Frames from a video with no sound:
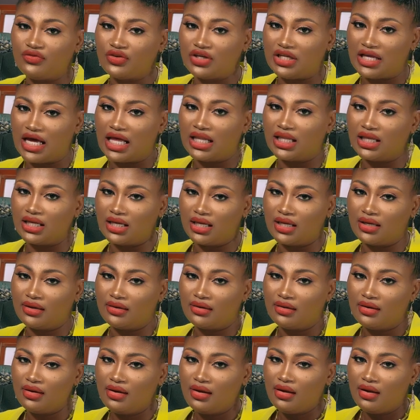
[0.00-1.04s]

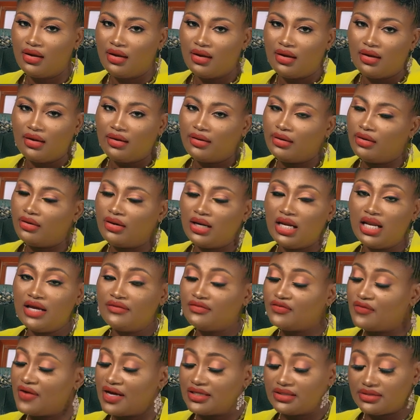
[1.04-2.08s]
infidelity.
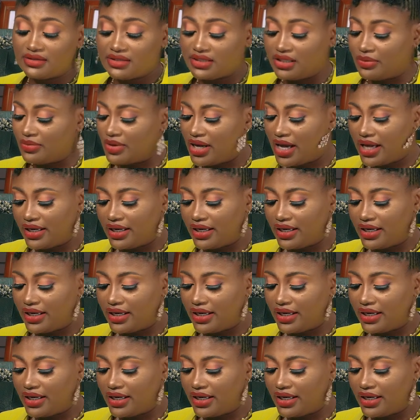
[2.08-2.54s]
Unlived fantasy,